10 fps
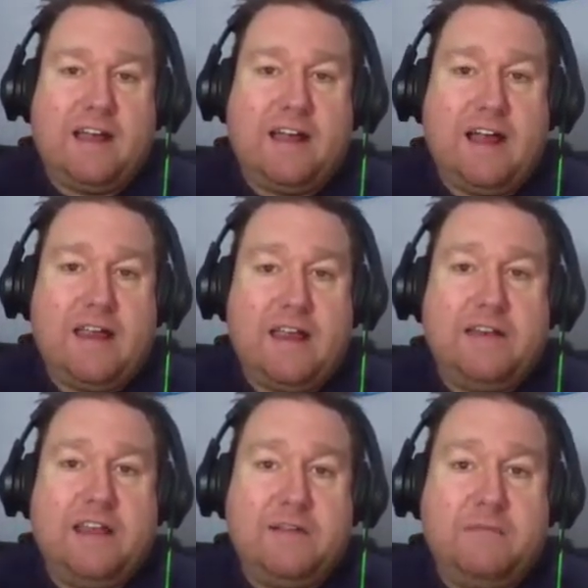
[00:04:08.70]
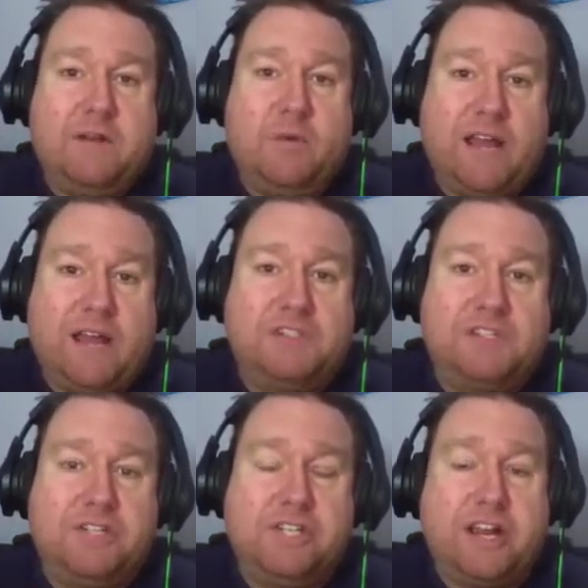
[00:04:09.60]
in in when I was
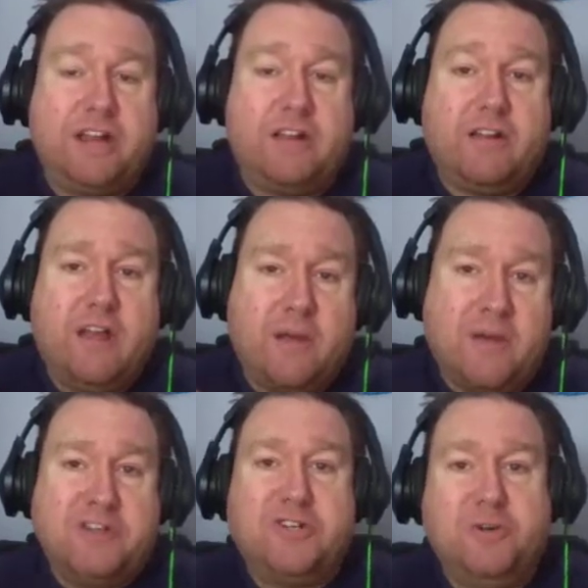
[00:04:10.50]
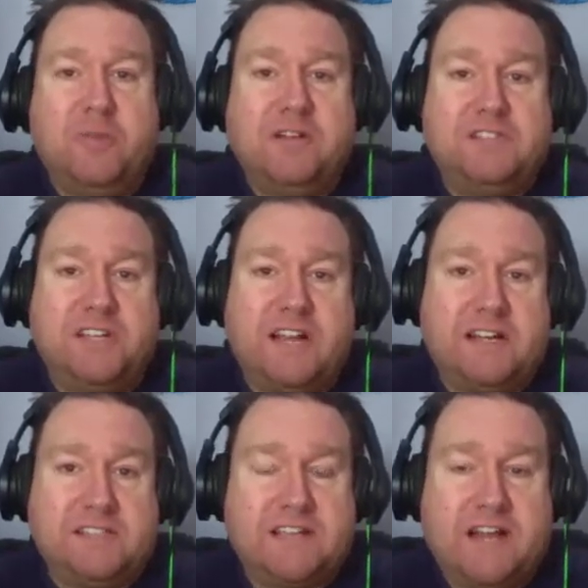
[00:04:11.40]
in jail about two months and I
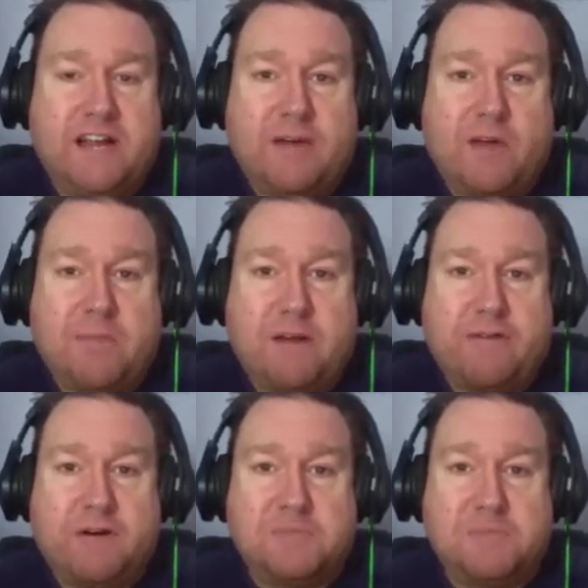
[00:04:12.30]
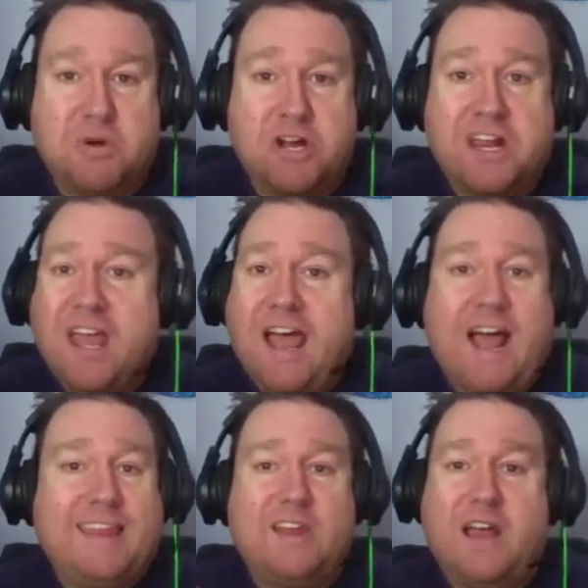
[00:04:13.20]
decided I'd write my first book.
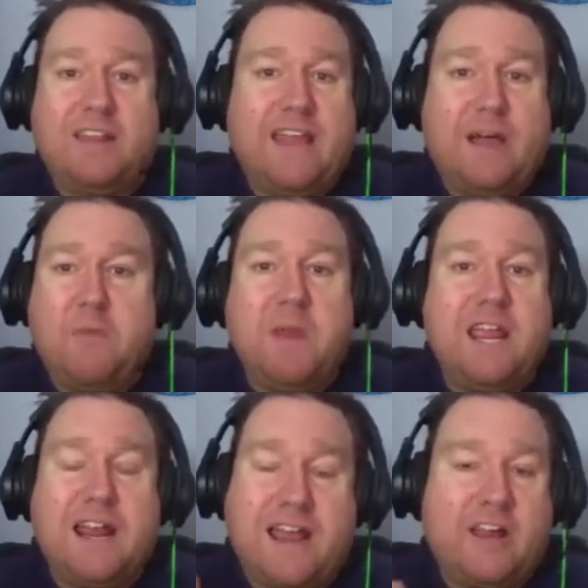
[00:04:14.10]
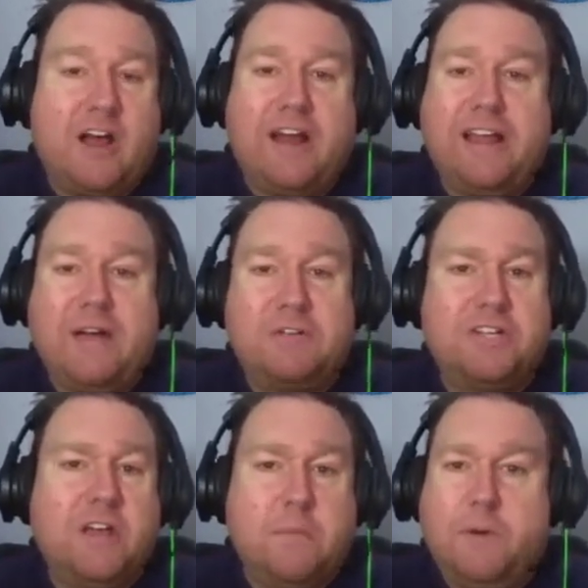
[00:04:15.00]
I thought that would be it. I got out,
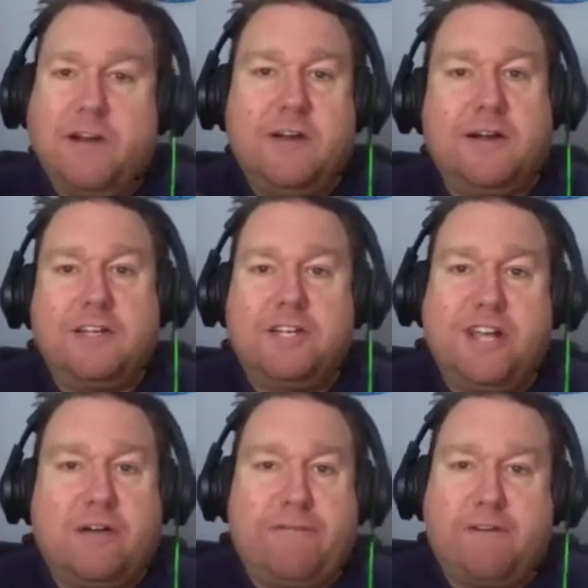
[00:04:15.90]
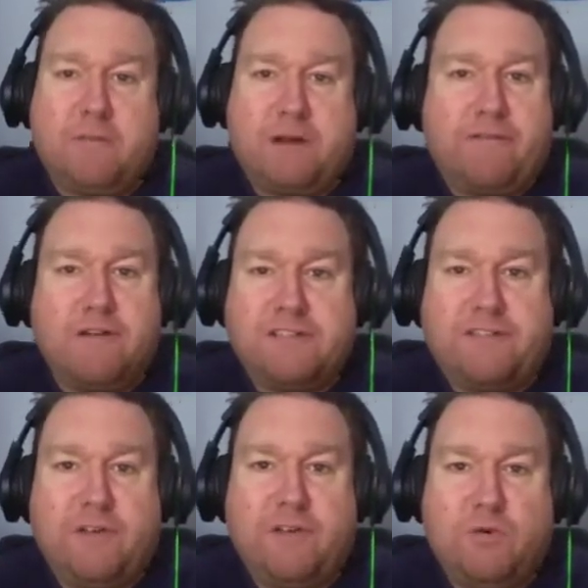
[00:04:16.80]
put it on a shelf for my first
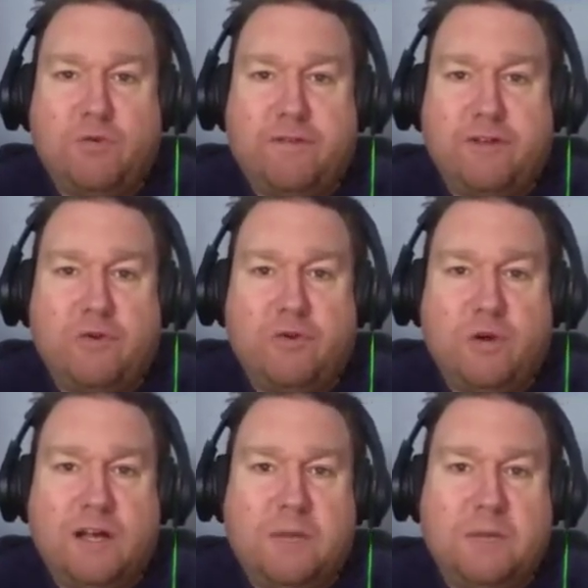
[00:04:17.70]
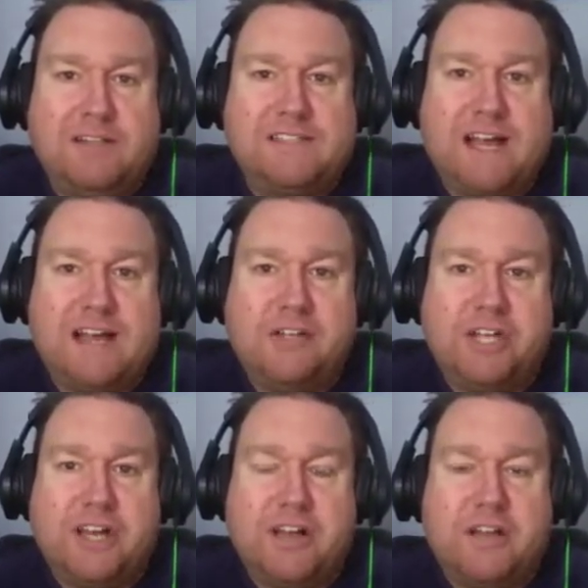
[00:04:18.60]
few few uh, months out of
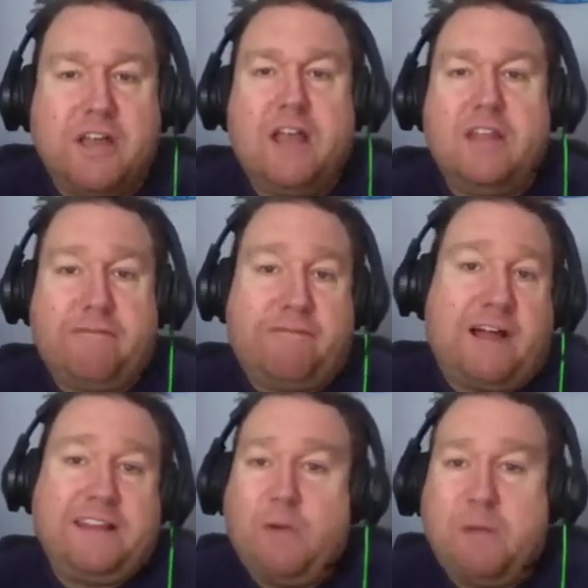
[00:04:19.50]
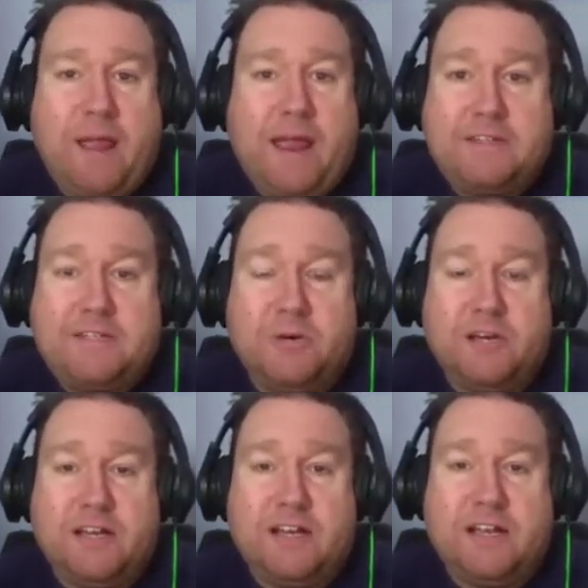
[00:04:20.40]
jail, then finally went back to
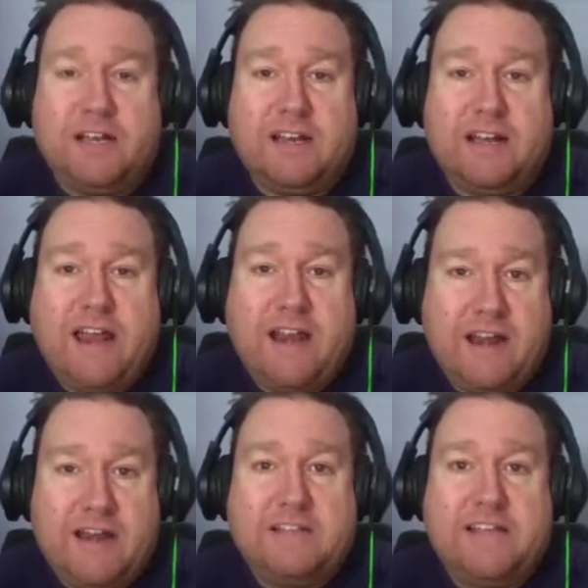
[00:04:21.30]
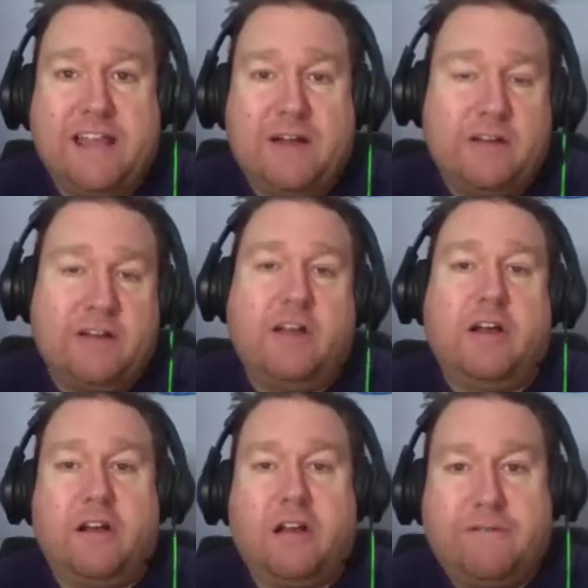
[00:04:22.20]
it and uh, edited it down and got
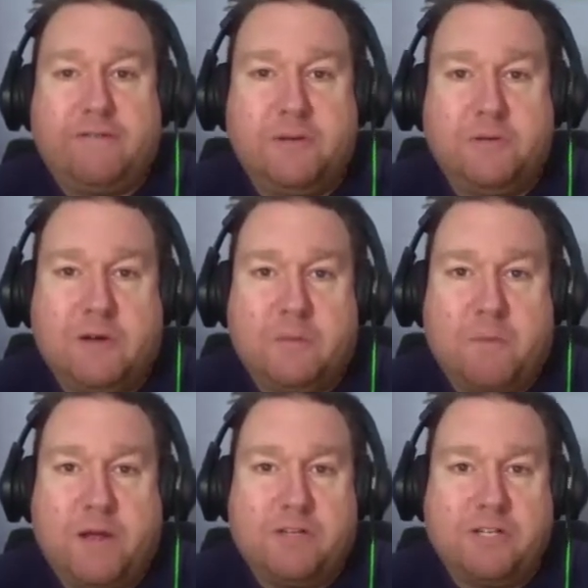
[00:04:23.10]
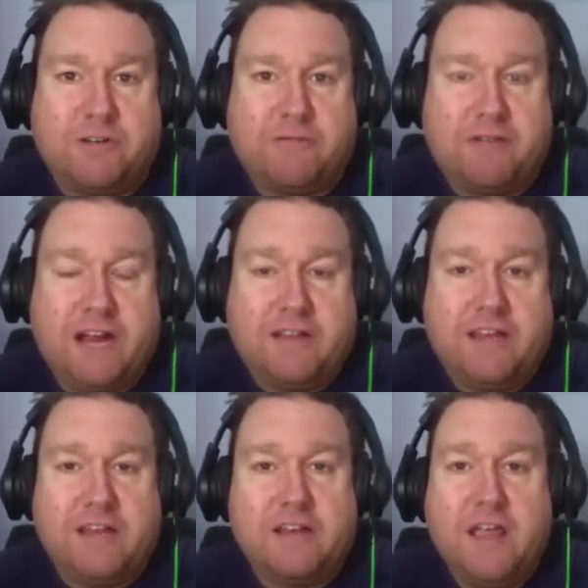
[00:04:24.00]
it off to a publisher.
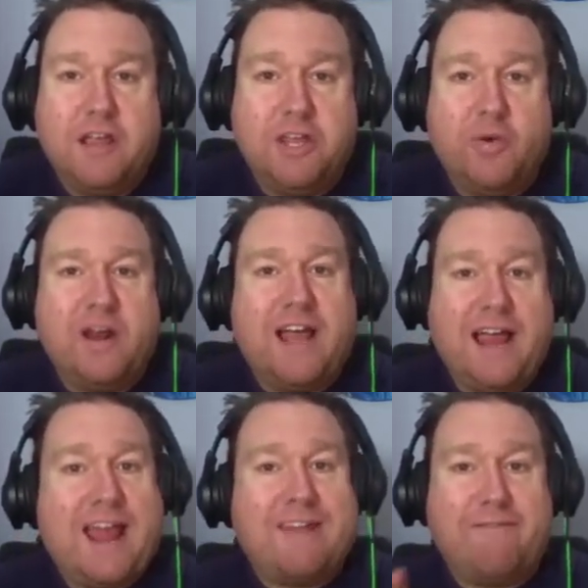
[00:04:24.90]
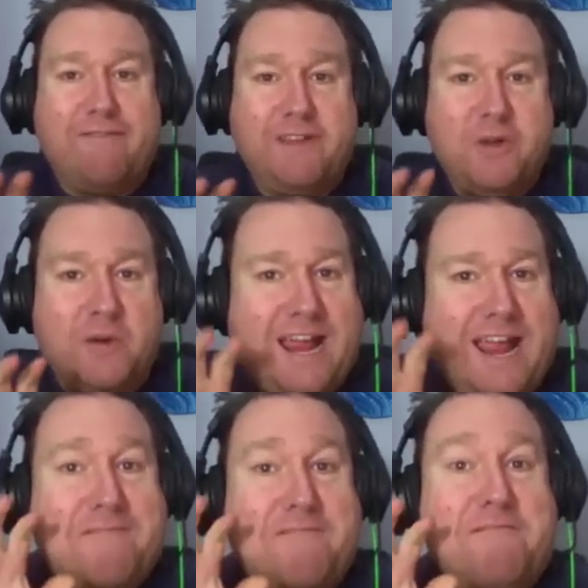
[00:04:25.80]
Finally, it you and I had a you and I
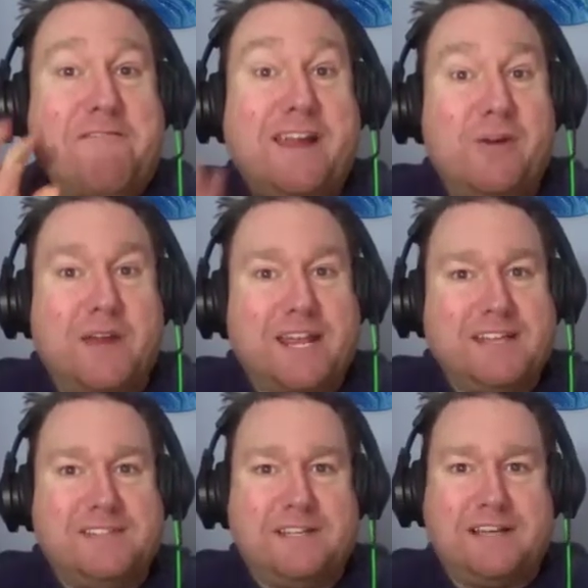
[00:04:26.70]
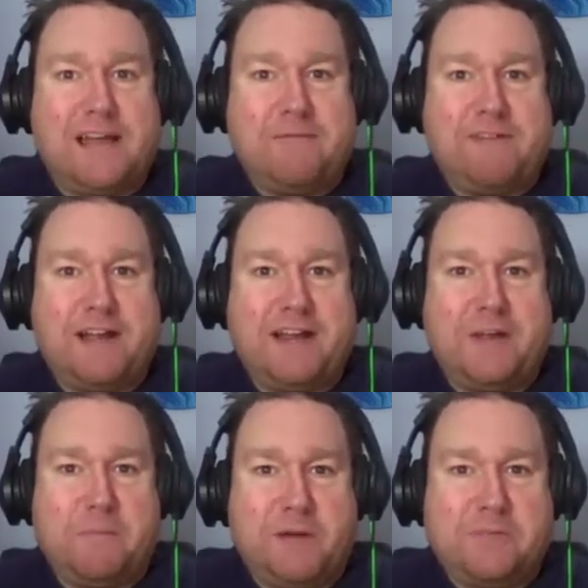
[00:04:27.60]
had a very easy time finding a
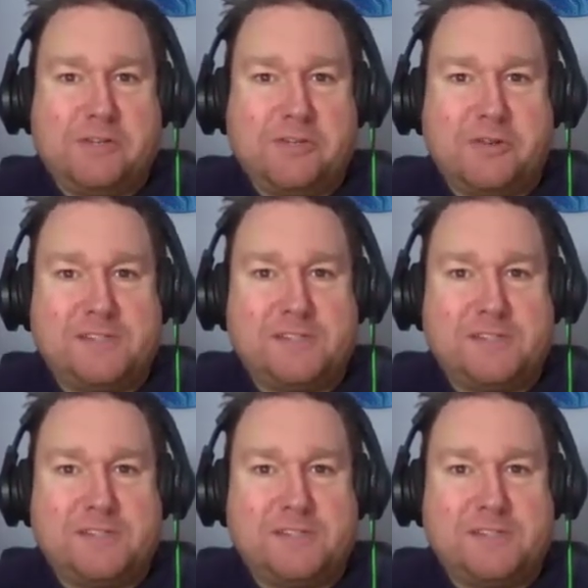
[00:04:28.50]
publisher this well,